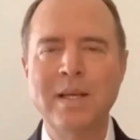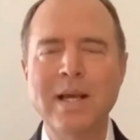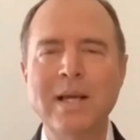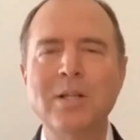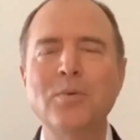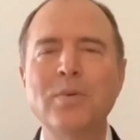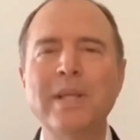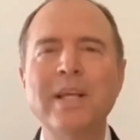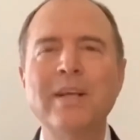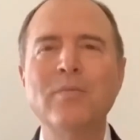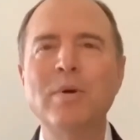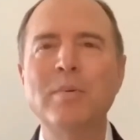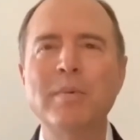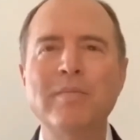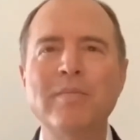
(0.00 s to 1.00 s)
Hello, League
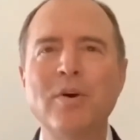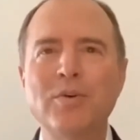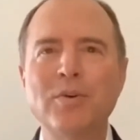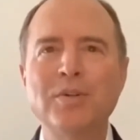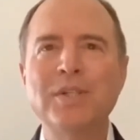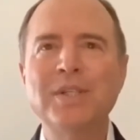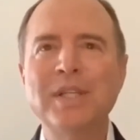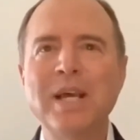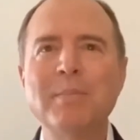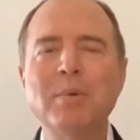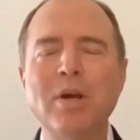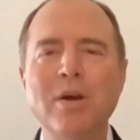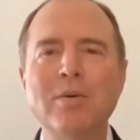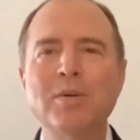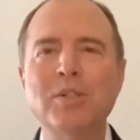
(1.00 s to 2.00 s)
of Women Voters. I'm
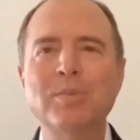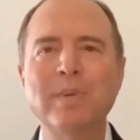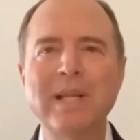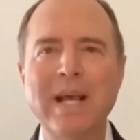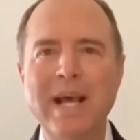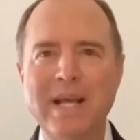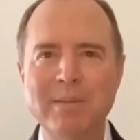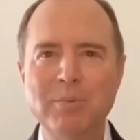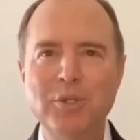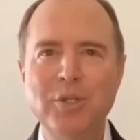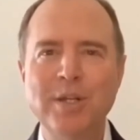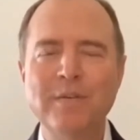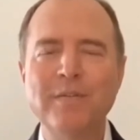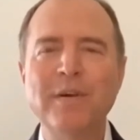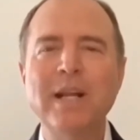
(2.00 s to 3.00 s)
Congressman Adam Schiff,